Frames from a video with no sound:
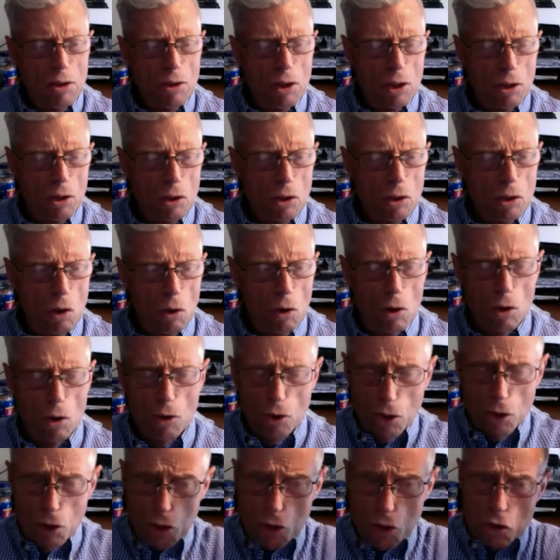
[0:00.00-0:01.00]
in
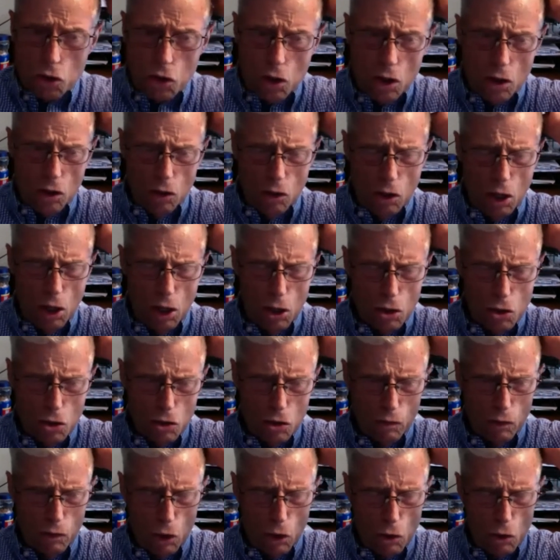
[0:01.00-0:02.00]
all these, in the
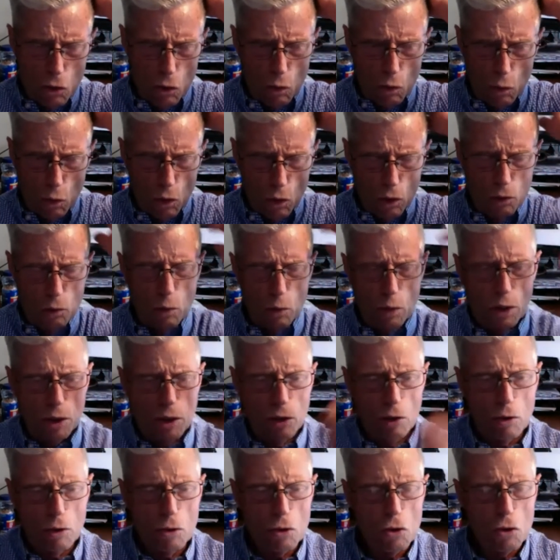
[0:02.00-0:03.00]
case of these award
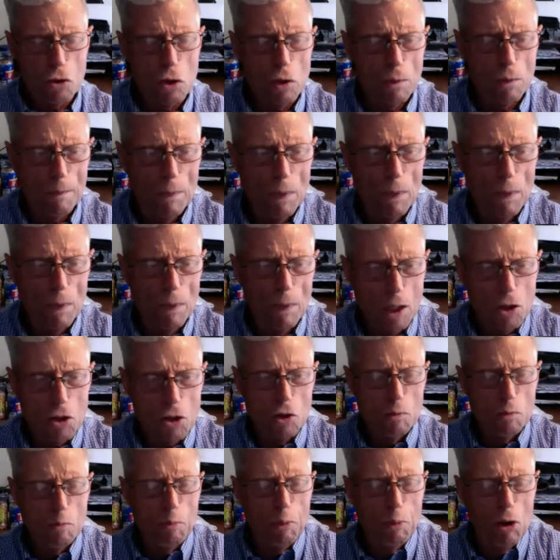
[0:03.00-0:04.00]
winners,
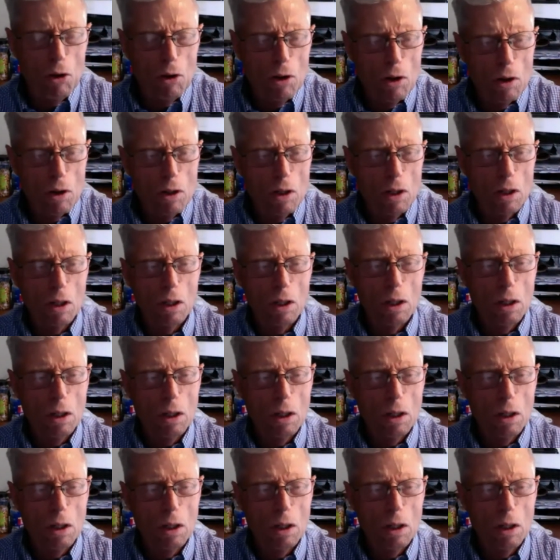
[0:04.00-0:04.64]
it's in part